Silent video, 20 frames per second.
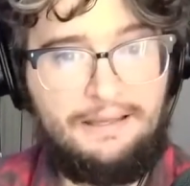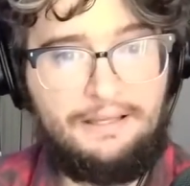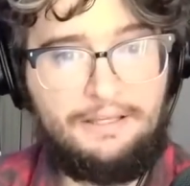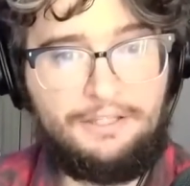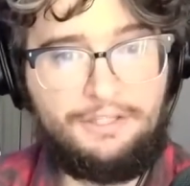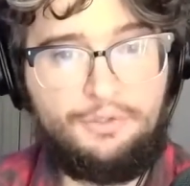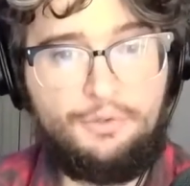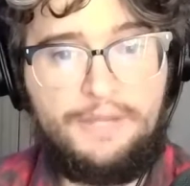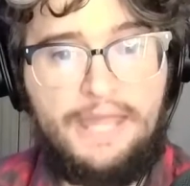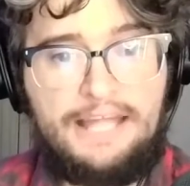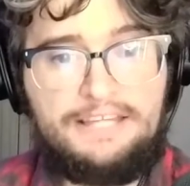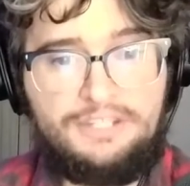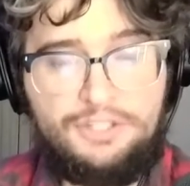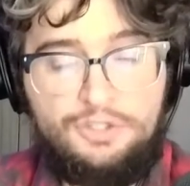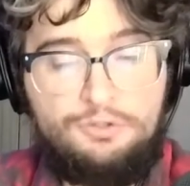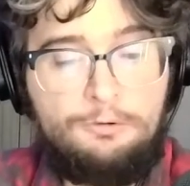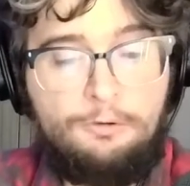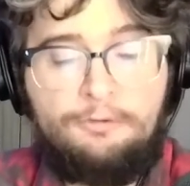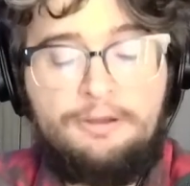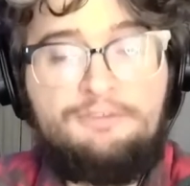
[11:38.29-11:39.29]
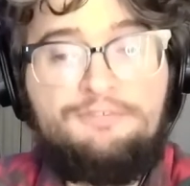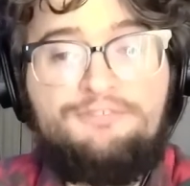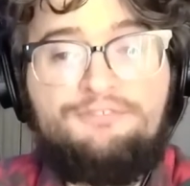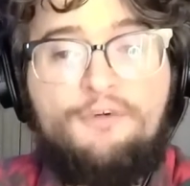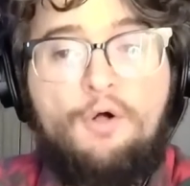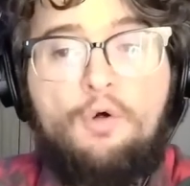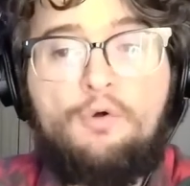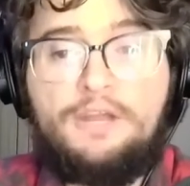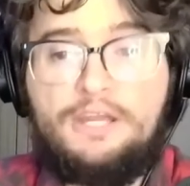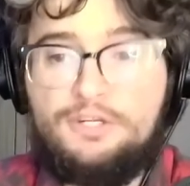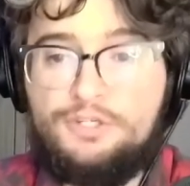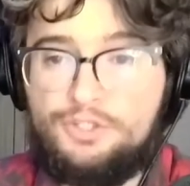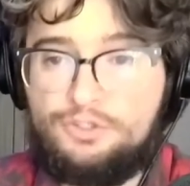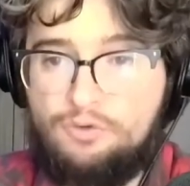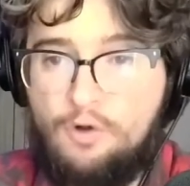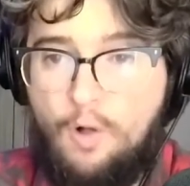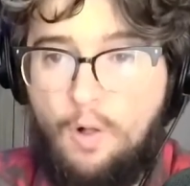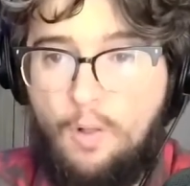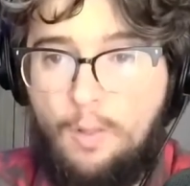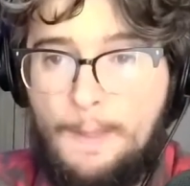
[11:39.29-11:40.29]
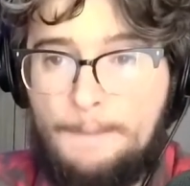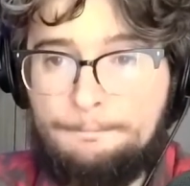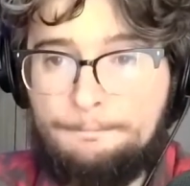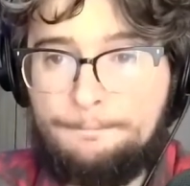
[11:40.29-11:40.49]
You get you're in full control.